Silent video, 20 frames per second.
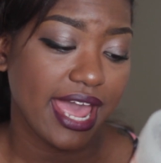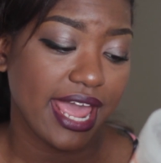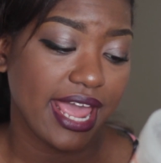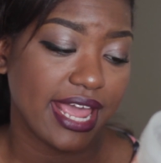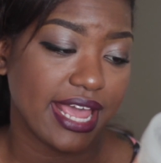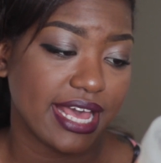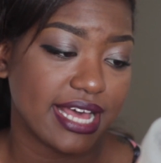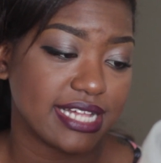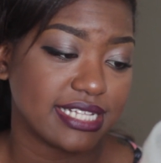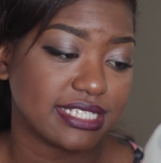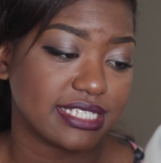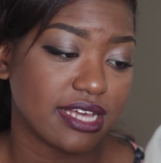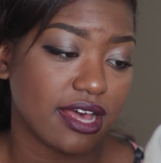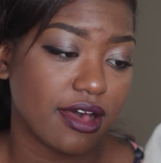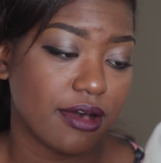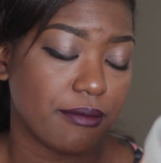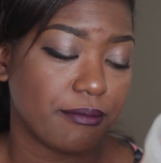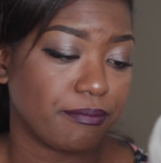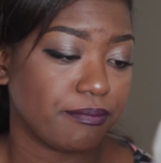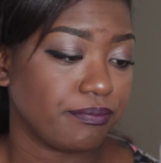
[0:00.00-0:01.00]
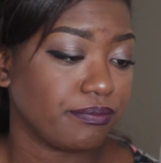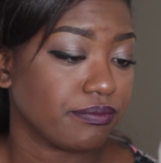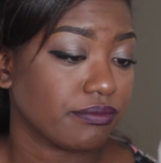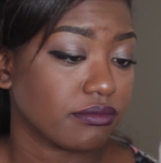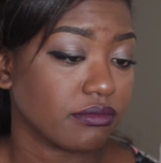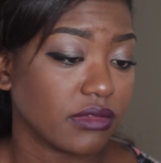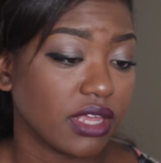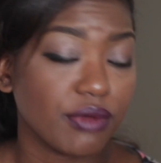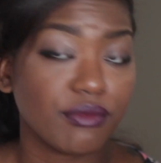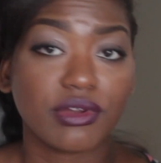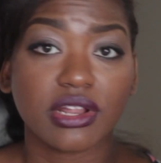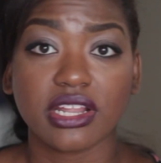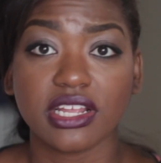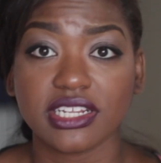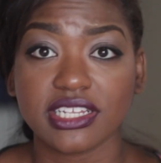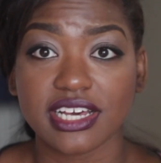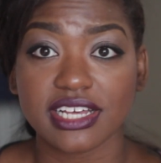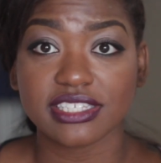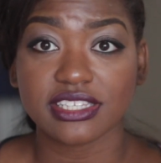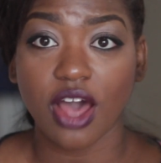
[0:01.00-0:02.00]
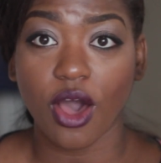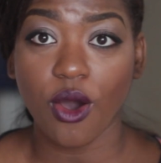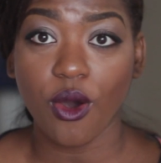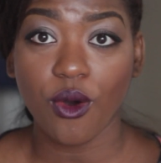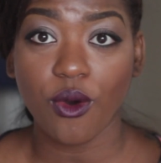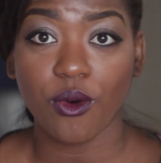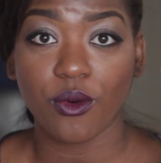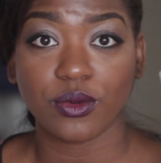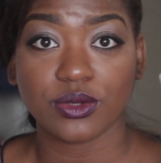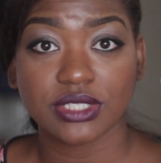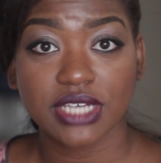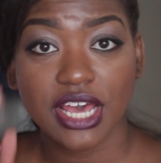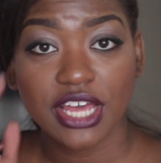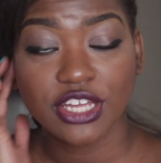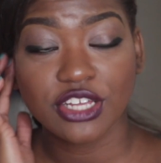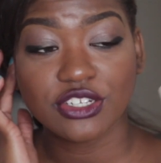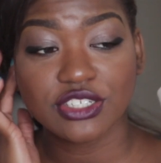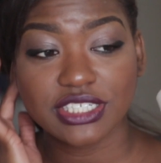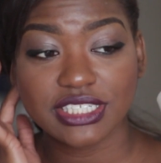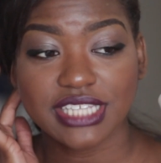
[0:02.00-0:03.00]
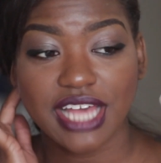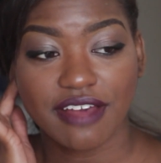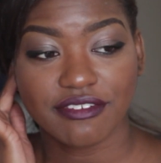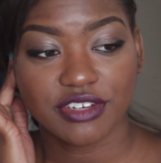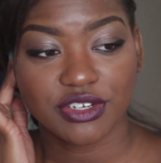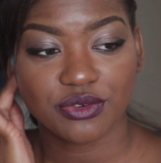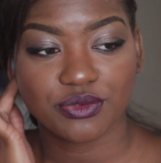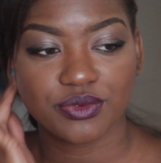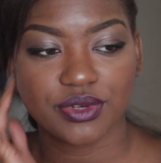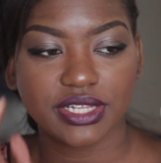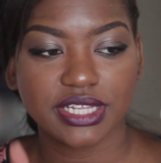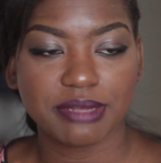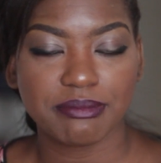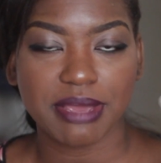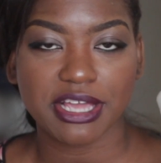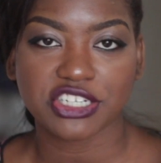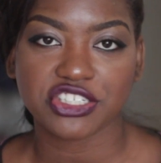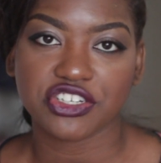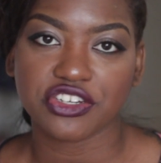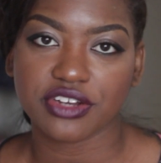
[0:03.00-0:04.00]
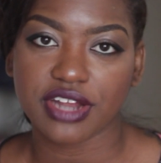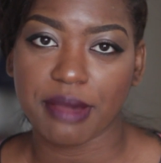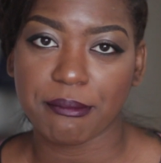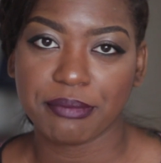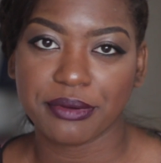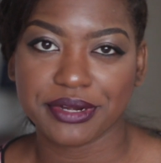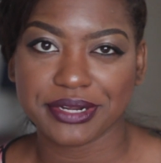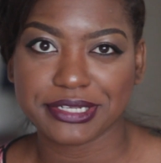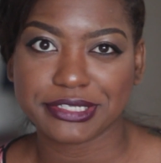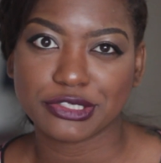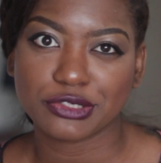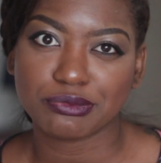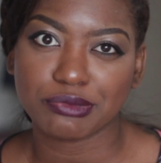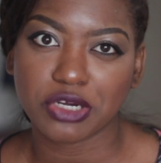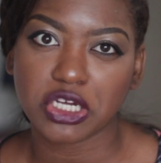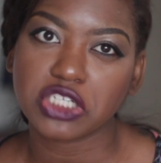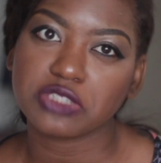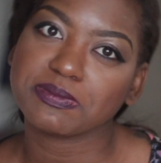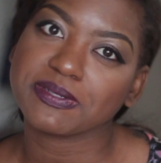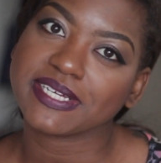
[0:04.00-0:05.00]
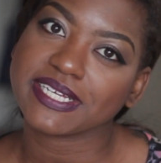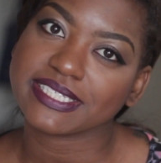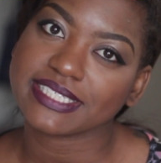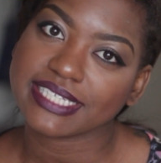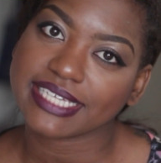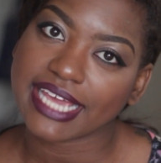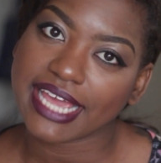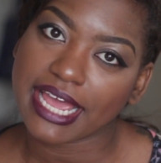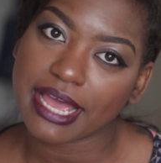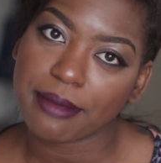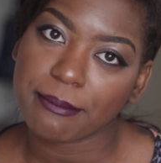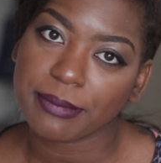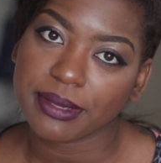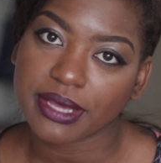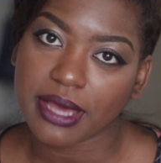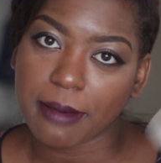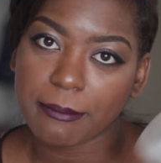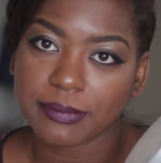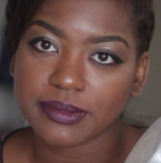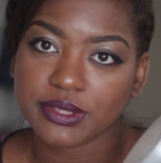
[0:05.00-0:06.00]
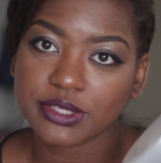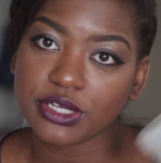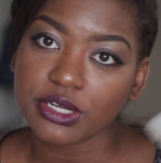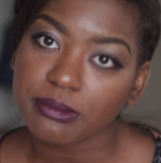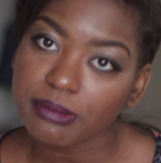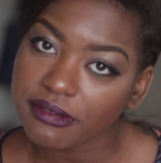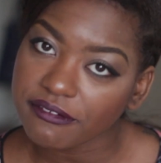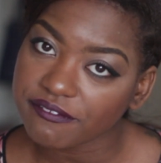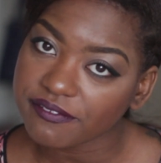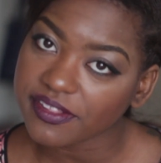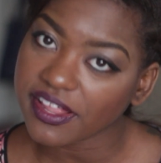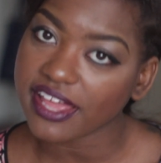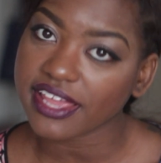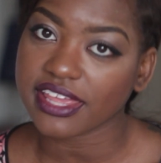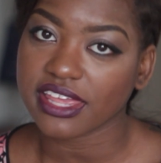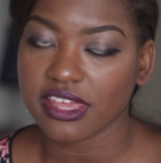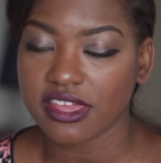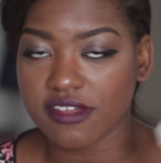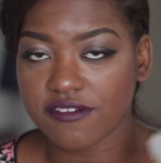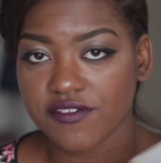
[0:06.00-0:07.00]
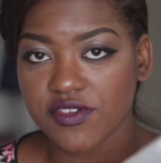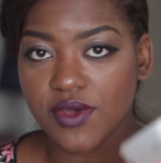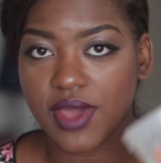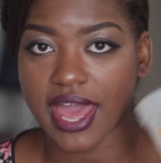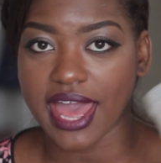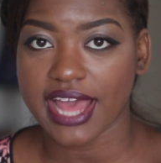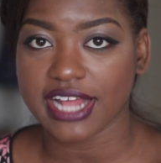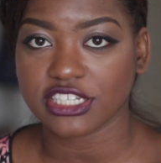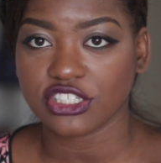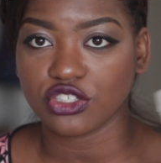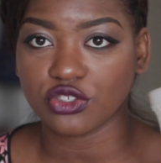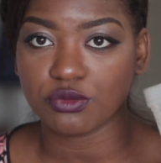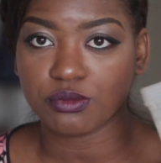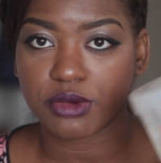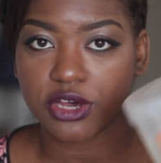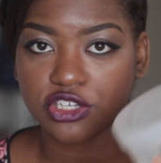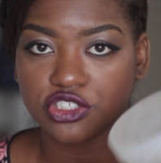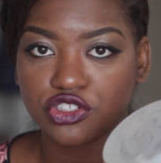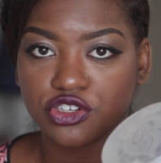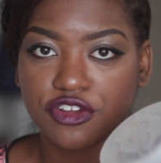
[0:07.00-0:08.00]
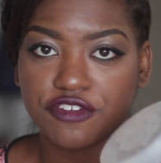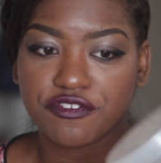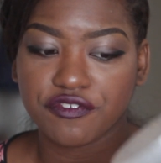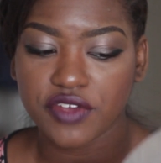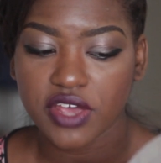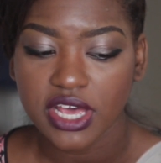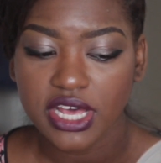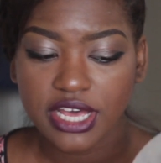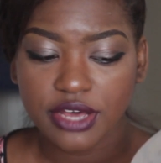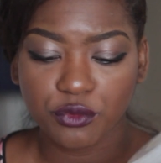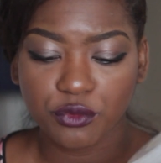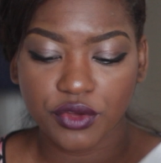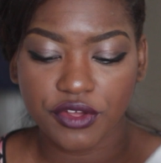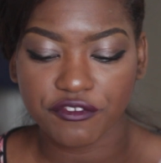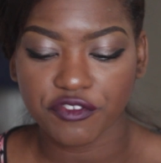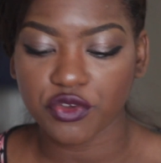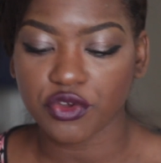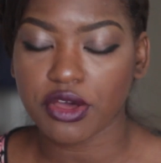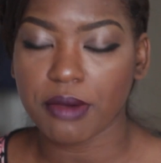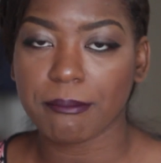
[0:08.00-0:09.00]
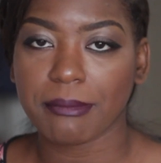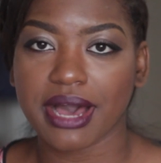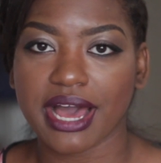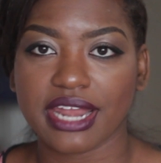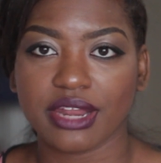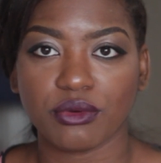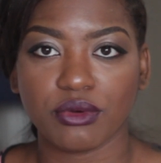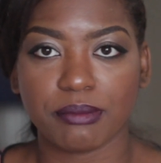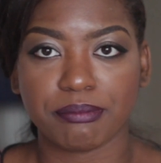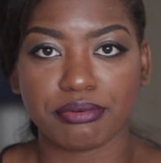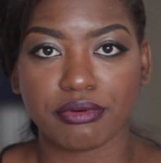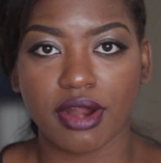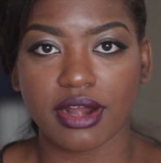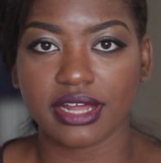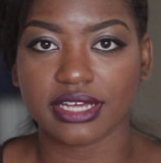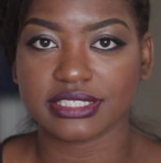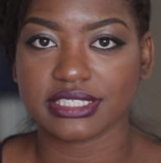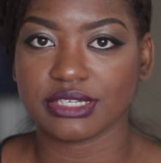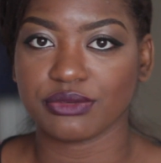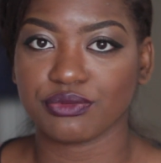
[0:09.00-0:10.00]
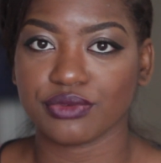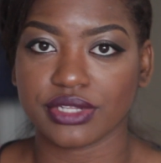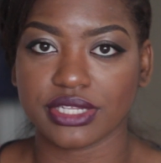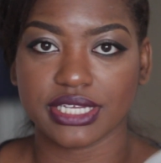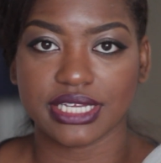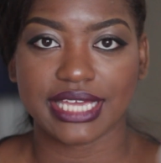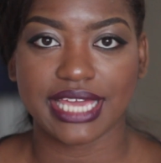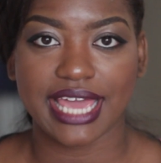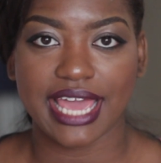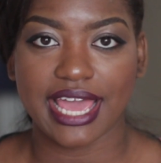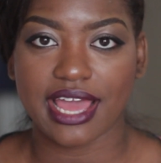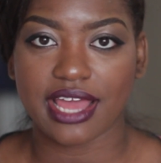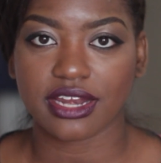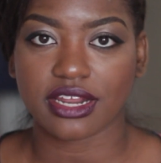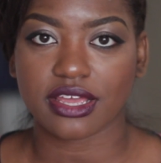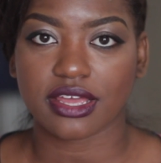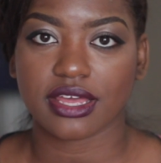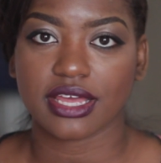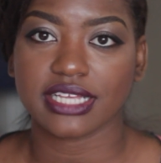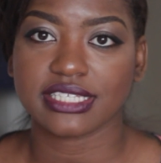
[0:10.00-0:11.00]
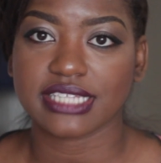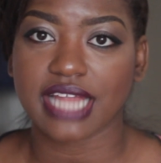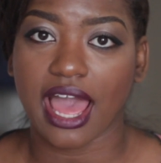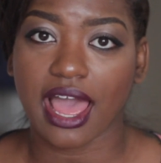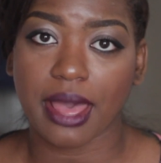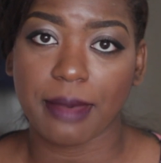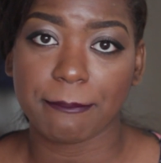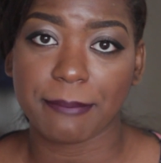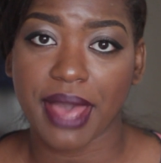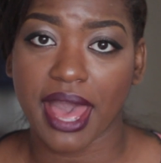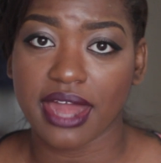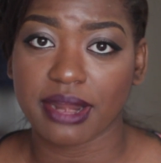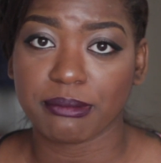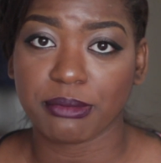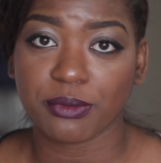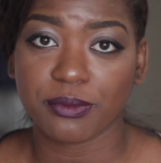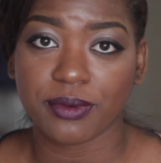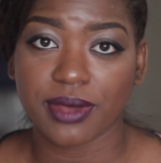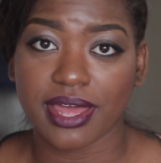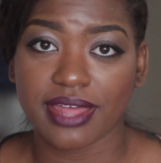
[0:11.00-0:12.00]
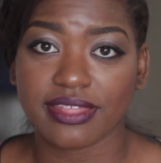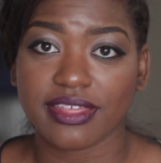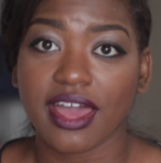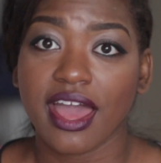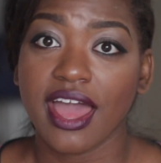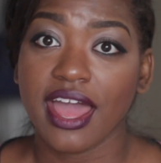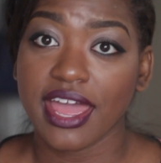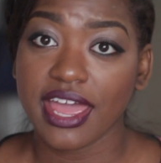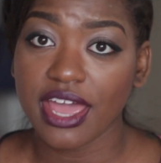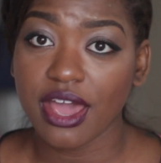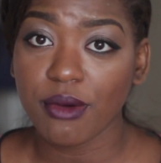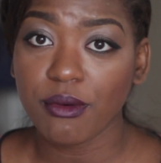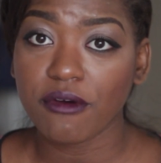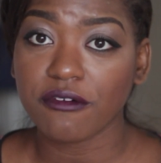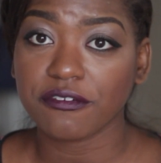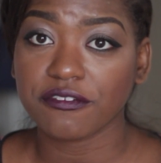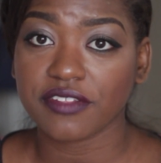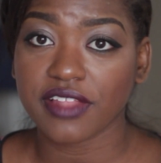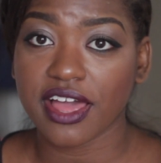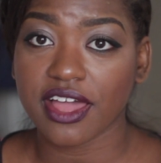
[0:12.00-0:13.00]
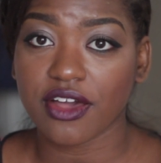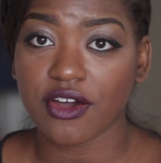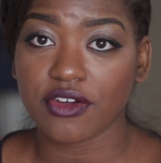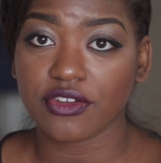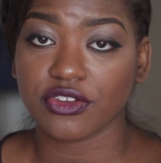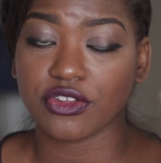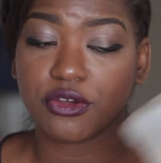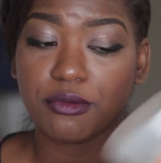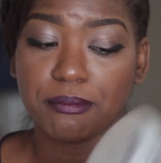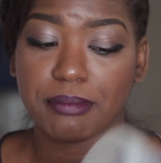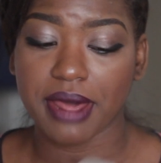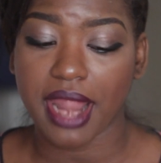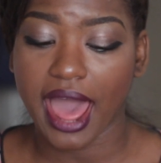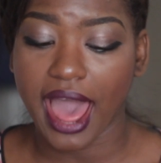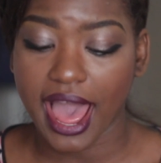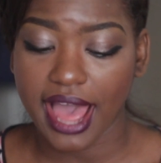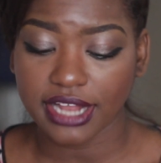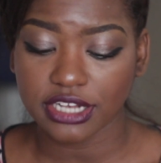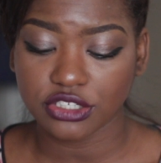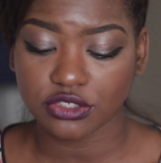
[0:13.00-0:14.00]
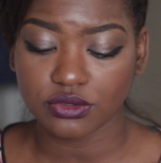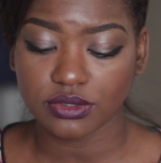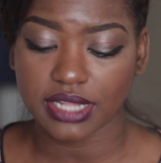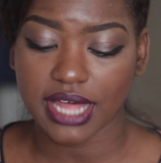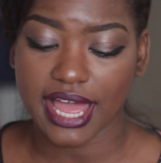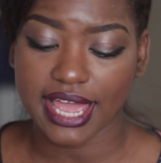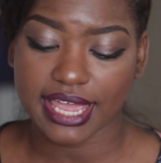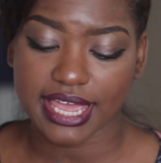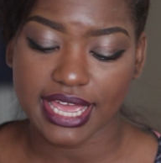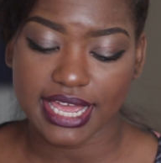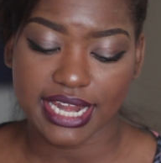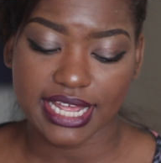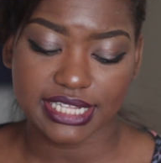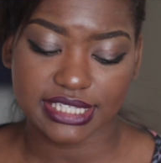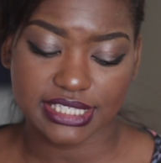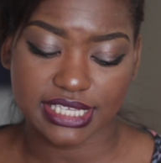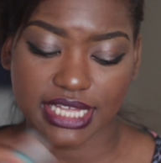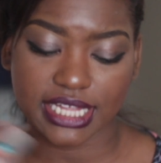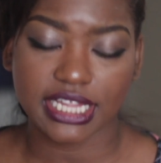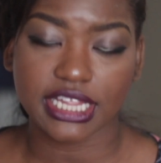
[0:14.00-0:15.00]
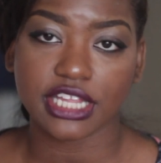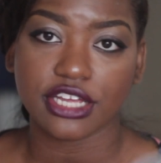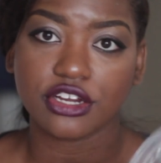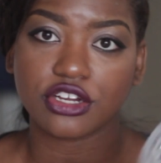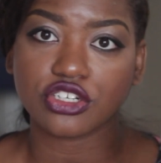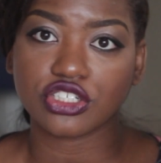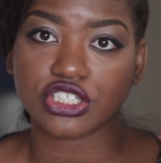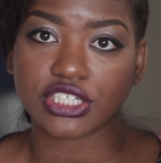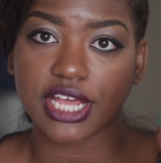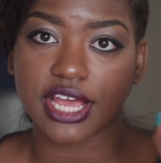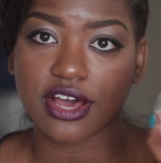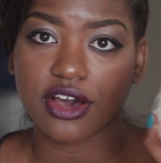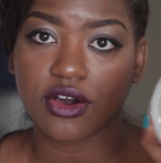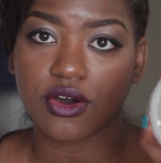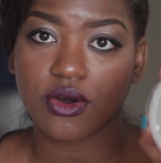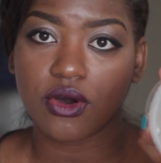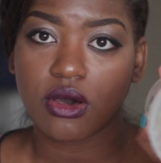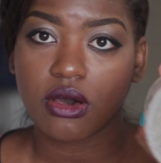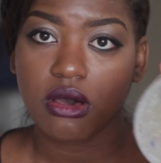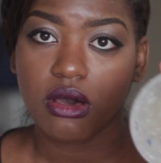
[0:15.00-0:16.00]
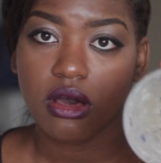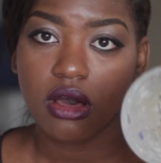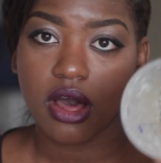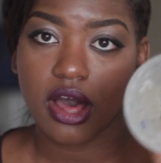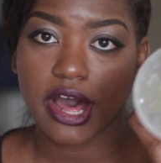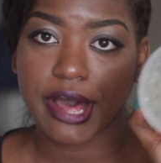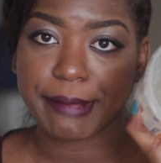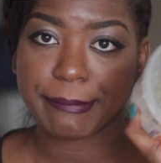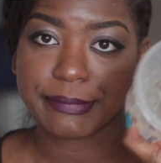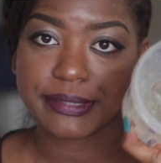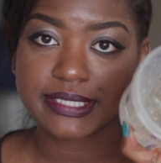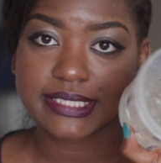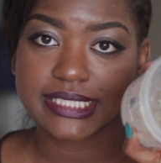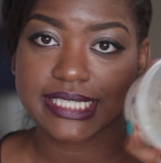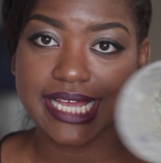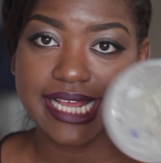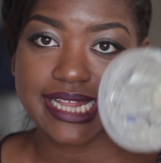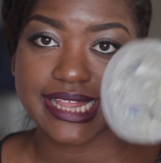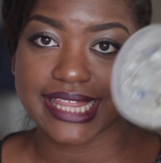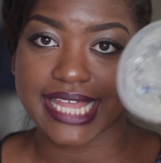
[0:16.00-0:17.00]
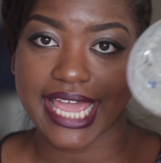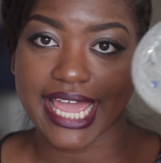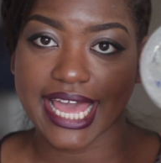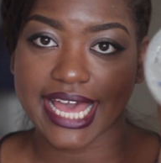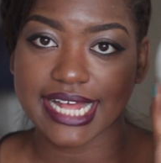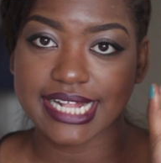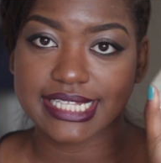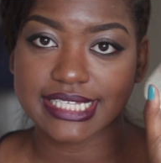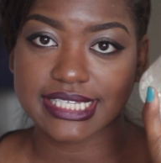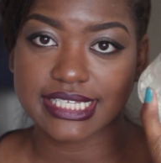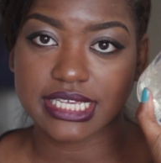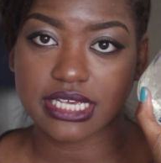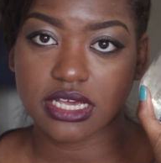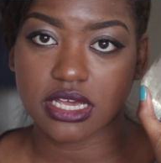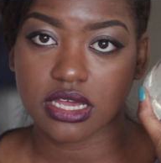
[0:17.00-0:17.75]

and um, it really does hold you just have to really make sure you're not putting too much because it can become a little bit flaky if you add too much or if, if you combine it with products it really can't it's not compatible with it will flake on you, but I do like it. It's a clear gel. Um, looks like that.